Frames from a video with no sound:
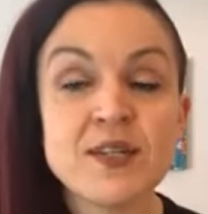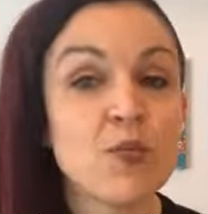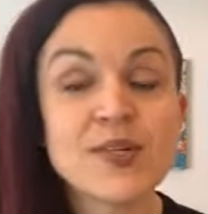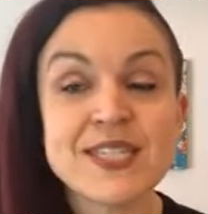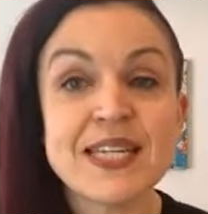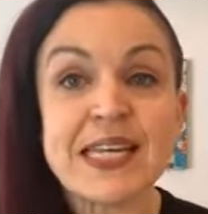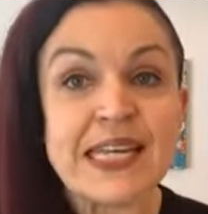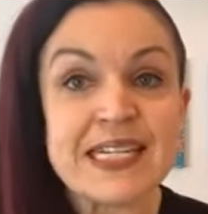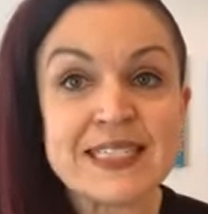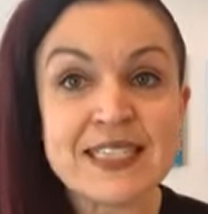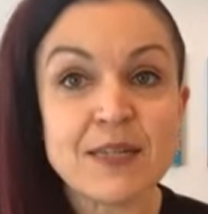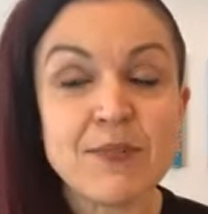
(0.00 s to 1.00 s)
It wasn't
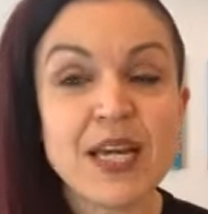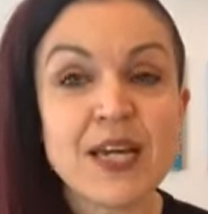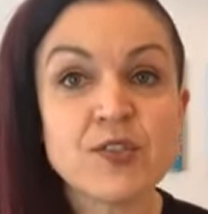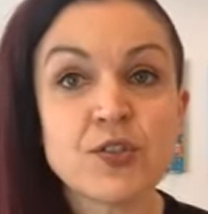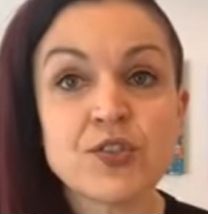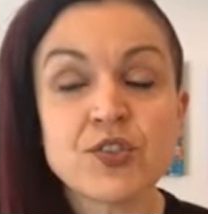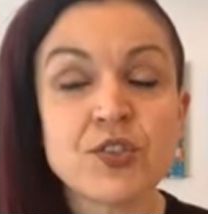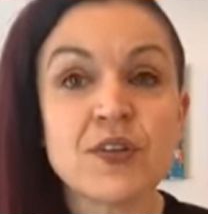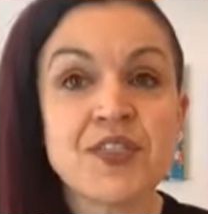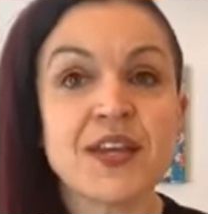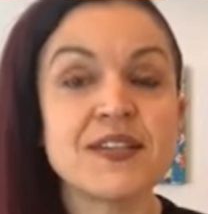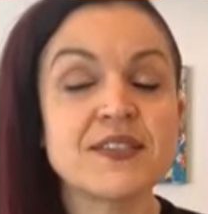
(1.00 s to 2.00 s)
easy because there's certain
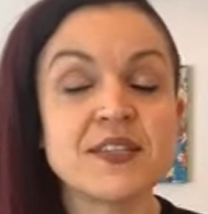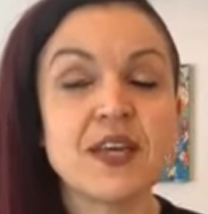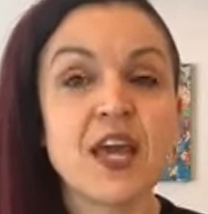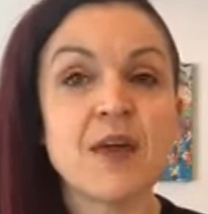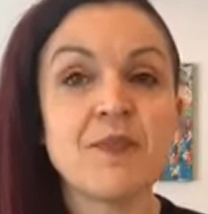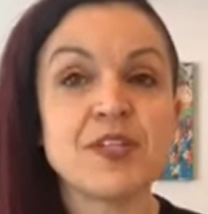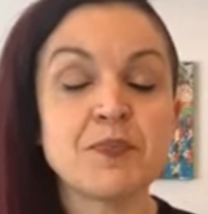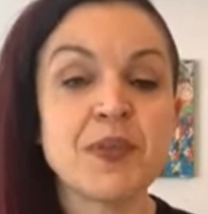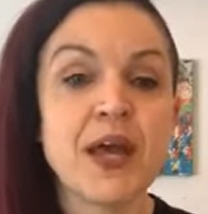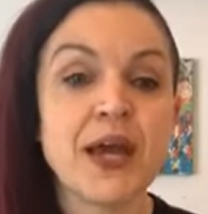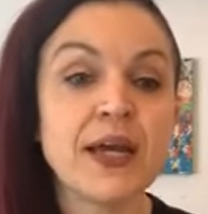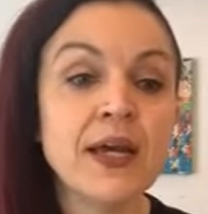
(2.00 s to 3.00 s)
things that came into
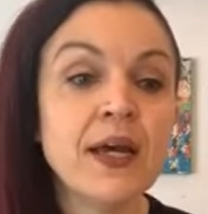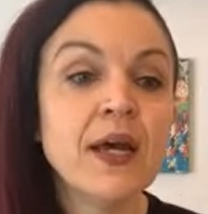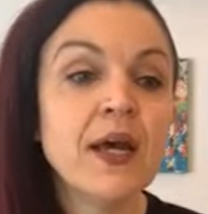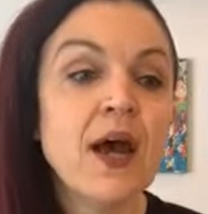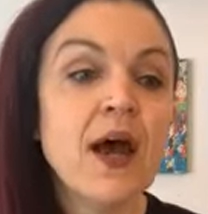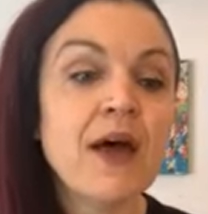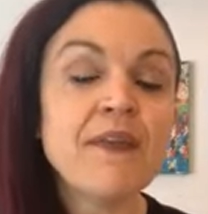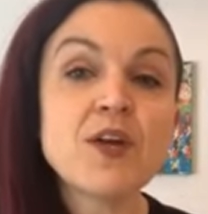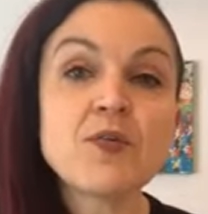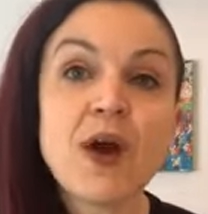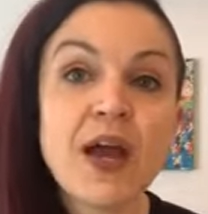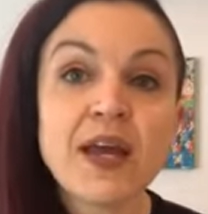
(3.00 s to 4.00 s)
play. And
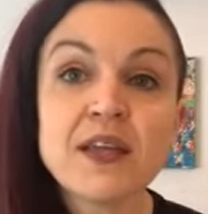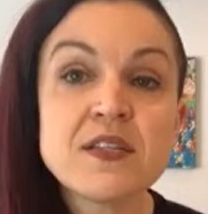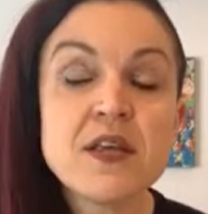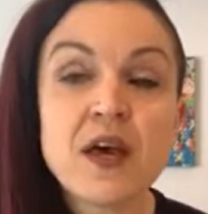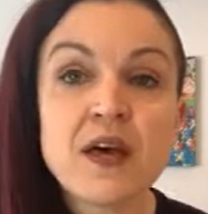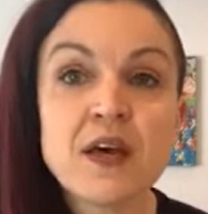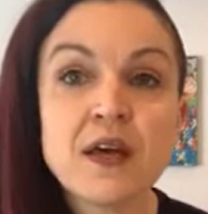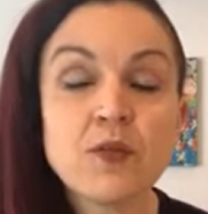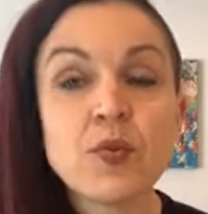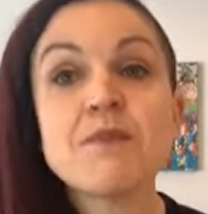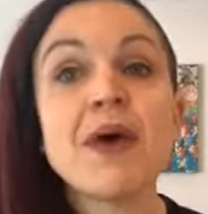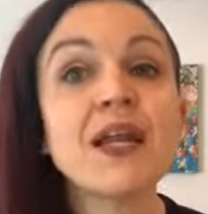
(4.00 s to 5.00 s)
then Ryan,
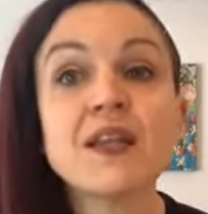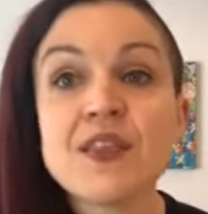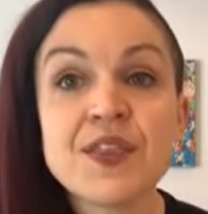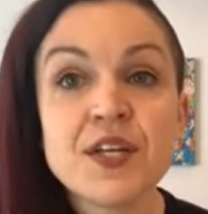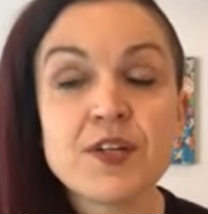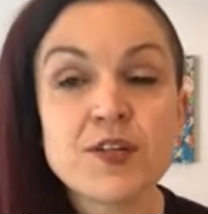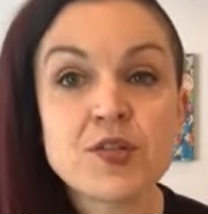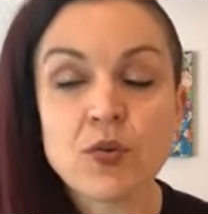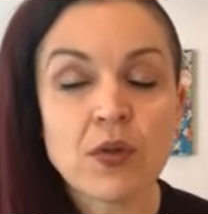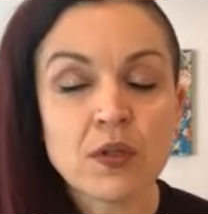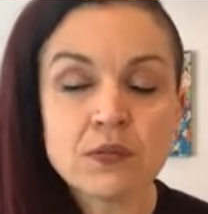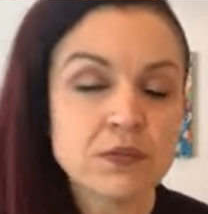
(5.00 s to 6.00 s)
we met in theater
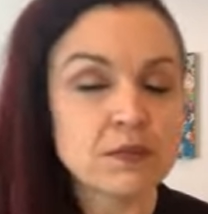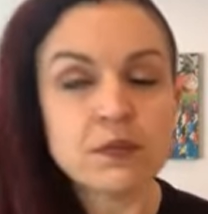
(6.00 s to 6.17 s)
school.